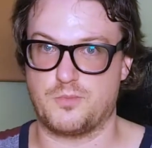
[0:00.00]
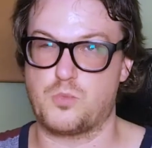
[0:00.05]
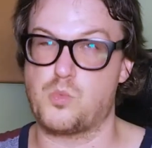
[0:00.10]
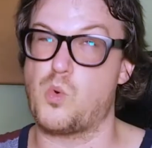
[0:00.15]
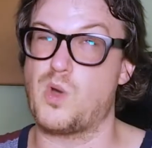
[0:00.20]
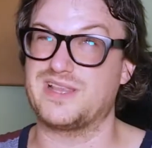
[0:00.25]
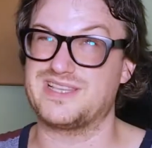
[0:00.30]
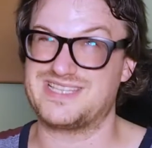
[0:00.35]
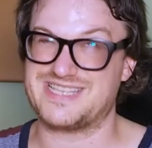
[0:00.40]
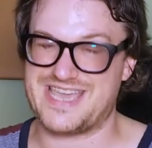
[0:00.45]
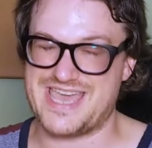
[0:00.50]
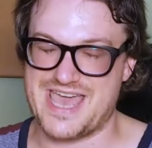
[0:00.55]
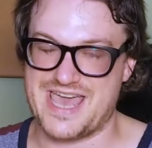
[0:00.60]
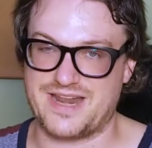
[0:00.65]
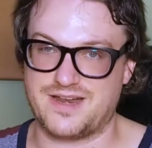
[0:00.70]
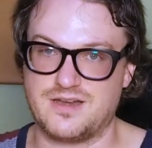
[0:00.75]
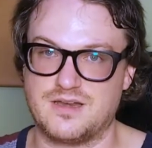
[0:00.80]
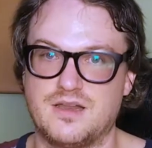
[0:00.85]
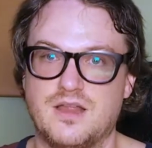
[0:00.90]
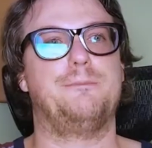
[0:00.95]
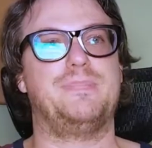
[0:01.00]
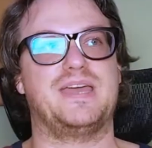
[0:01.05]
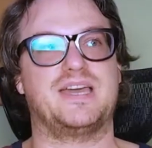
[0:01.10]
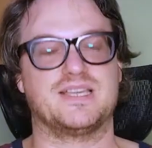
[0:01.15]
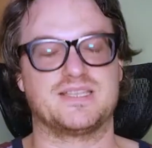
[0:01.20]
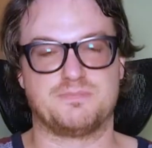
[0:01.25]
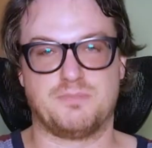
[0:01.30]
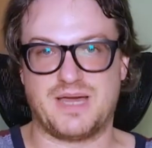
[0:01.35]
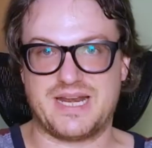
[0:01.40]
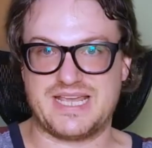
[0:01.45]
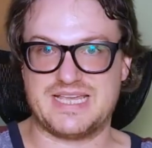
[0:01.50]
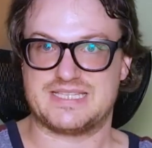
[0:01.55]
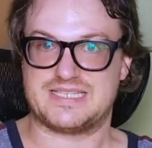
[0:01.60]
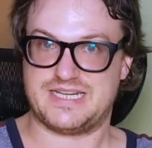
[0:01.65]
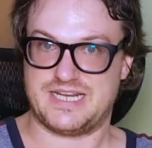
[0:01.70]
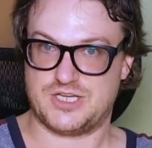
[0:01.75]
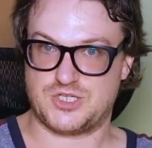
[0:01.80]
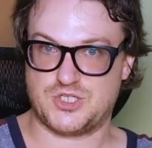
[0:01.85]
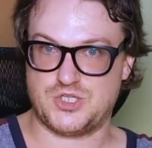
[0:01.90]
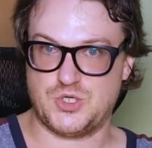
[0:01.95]
Once again, because money is an
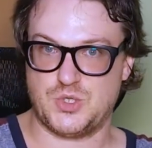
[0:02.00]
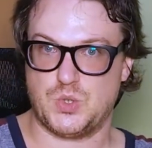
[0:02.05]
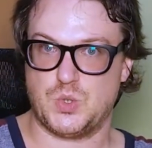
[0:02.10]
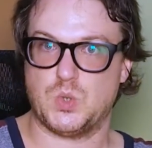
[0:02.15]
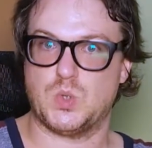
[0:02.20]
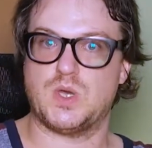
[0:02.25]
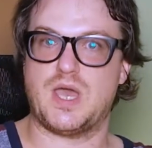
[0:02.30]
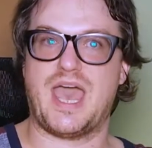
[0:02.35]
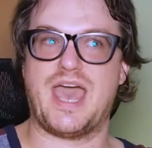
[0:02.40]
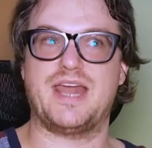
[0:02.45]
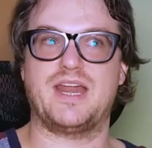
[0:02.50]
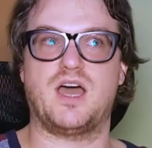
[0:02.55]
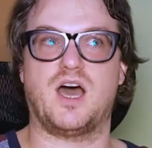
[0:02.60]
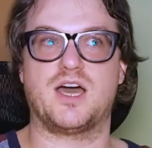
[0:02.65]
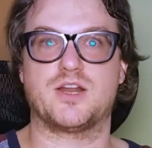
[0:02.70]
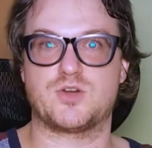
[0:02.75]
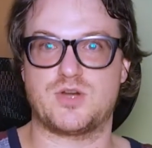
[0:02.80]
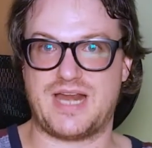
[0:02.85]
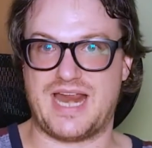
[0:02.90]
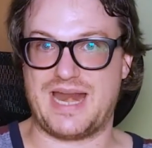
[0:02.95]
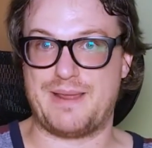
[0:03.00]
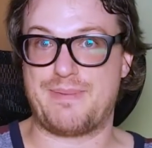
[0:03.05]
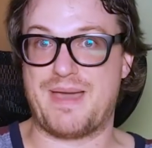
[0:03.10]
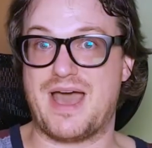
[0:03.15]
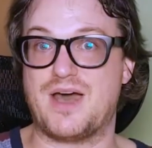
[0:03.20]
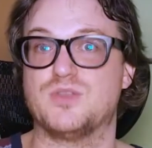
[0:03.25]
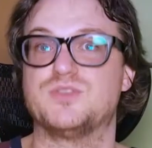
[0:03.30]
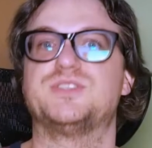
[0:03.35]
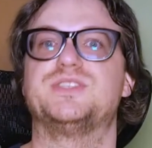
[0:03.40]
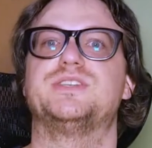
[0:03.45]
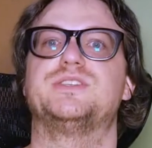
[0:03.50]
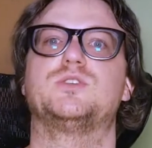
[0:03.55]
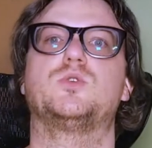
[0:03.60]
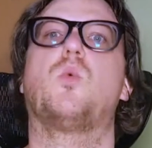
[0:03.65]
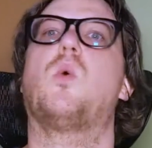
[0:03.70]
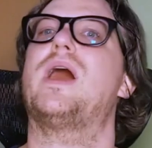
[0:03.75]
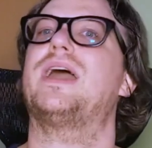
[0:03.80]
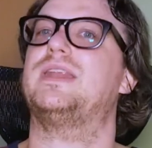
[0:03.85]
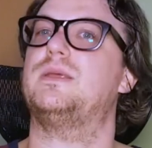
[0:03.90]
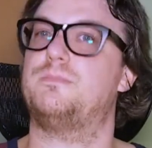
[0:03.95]
issue and 180 pounds is
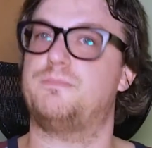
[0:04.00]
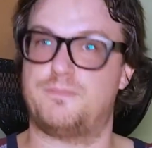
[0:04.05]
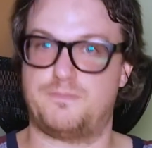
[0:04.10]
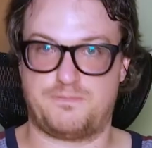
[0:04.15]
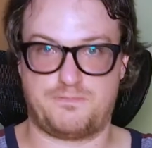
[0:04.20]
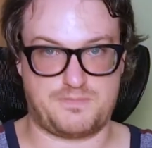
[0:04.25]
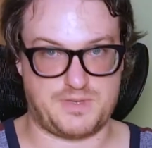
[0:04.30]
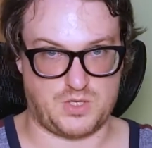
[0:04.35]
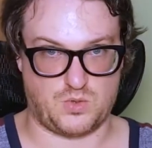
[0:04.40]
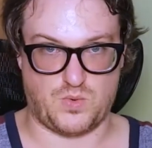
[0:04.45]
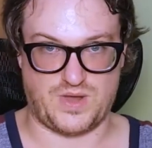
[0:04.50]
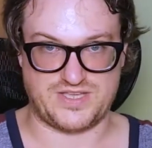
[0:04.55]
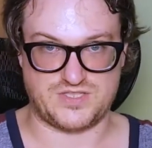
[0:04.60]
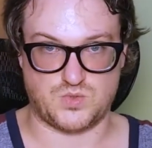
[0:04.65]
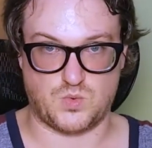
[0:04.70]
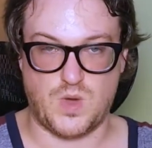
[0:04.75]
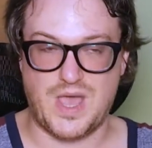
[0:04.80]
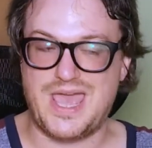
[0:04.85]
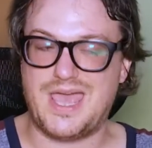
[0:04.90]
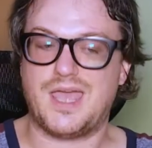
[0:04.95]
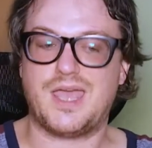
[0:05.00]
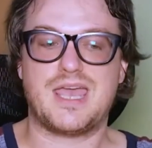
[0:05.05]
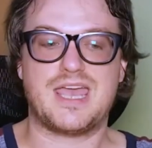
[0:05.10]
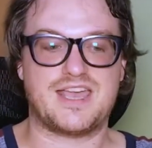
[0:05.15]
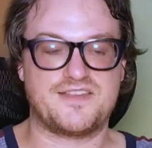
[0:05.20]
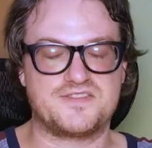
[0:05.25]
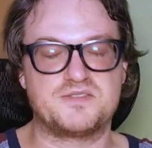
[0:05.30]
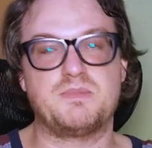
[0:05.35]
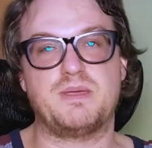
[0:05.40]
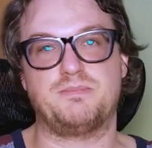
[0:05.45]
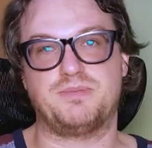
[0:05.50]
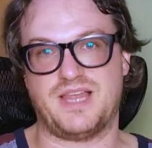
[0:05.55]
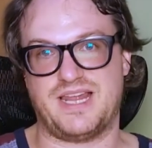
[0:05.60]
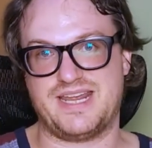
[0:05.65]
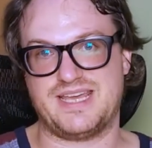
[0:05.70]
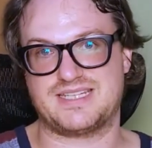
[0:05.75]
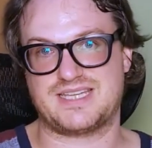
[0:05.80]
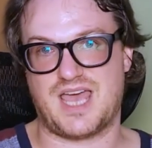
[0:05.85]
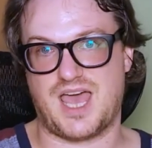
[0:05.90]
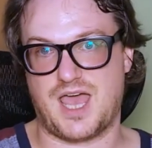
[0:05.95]
quite a bit of ways away, it gives me
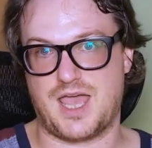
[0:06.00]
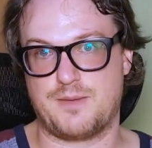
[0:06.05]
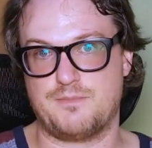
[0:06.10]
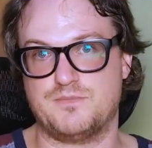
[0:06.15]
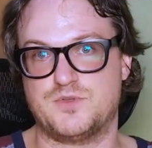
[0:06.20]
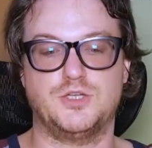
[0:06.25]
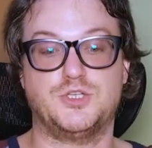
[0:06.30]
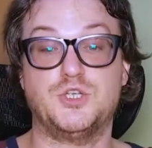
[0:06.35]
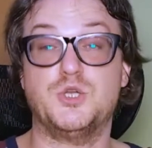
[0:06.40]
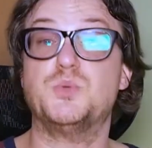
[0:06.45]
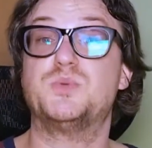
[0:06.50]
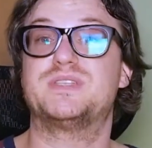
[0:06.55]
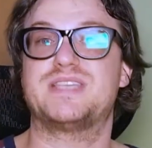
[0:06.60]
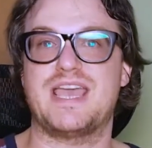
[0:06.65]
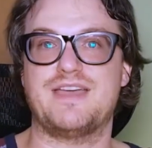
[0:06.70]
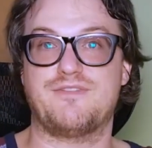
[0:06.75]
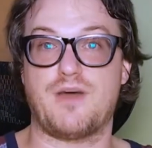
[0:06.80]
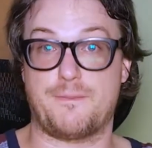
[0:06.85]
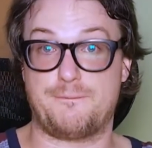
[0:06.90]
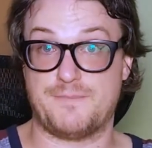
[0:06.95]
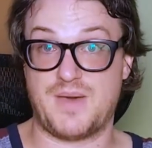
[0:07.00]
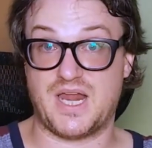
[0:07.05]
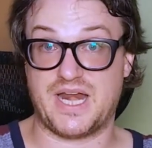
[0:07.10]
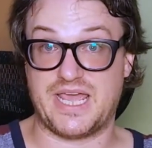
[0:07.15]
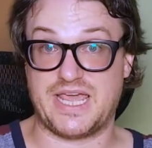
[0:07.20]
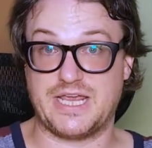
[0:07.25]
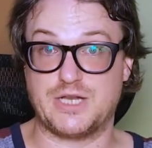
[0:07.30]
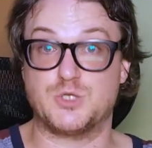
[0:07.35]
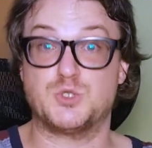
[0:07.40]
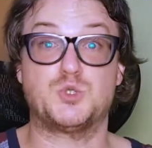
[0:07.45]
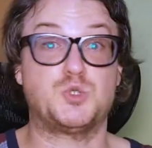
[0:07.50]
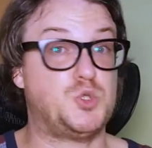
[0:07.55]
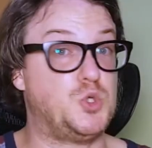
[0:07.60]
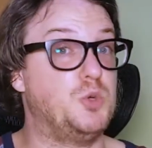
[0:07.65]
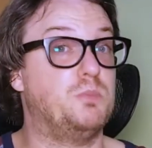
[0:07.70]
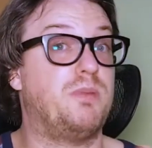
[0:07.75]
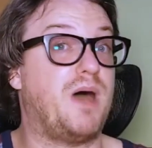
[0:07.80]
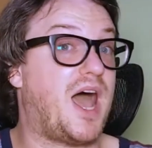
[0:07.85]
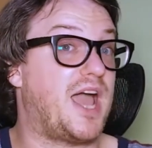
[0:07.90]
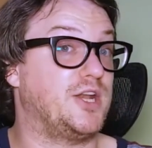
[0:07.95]
plenty of time to save up money to
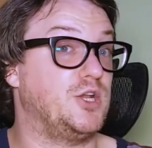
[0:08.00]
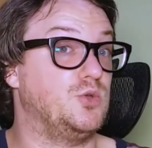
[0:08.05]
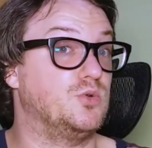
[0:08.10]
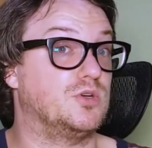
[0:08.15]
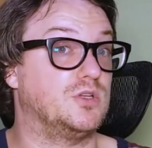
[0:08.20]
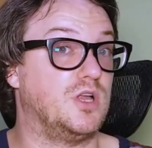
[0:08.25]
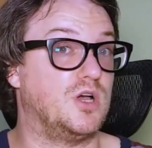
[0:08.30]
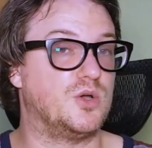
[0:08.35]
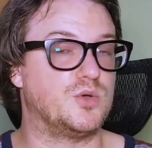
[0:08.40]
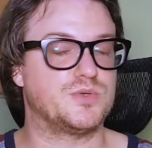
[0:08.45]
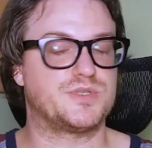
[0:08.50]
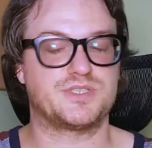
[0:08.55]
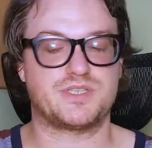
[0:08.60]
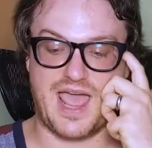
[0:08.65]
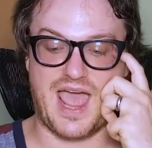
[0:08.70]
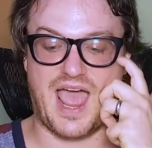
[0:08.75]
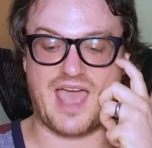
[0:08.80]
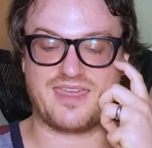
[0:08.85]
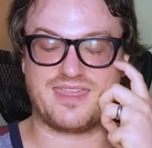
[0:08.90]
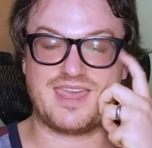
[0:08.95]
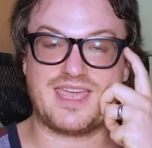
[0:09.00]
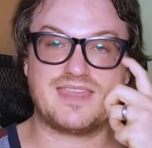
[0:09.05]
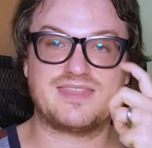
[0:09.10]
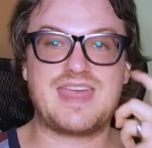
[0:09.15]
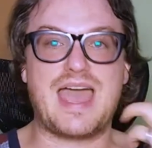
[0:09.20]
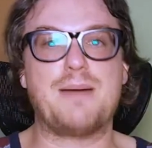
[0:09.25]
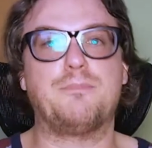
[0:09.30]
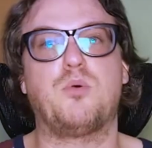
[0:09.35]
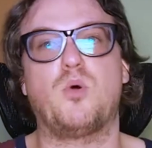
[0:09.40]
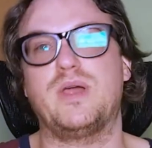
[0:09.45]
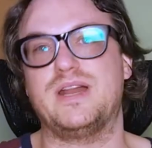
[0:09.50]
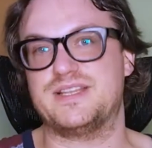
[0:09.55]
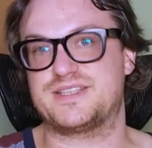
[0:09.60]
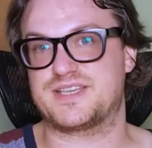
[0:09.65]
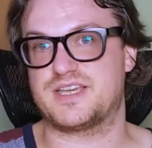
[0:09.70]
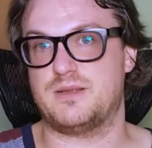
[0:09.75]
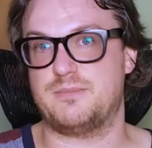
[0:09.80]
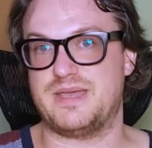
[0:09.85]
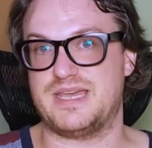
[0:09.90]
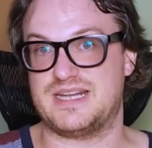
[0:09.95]
buy new clothes. I think at that point it's
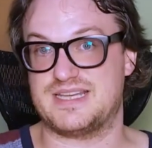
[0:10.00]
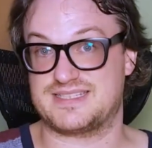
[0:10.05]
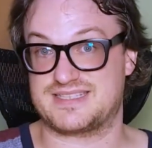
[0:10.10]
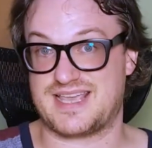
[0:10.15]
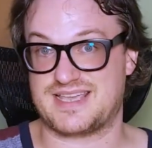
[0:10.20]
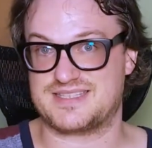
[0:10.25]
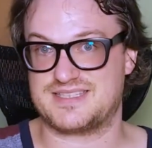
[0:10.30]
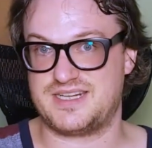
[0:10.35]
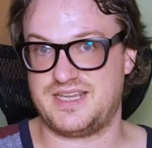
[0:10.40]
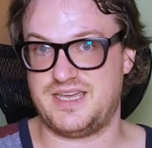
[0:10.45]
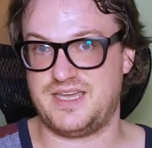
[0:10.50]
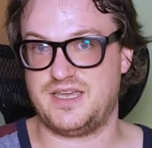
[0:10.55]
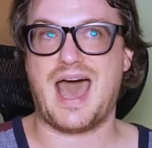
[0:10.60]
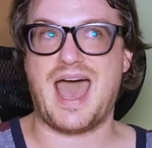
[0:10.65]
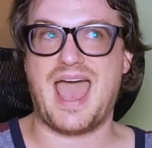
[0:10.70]
going to be a necessity.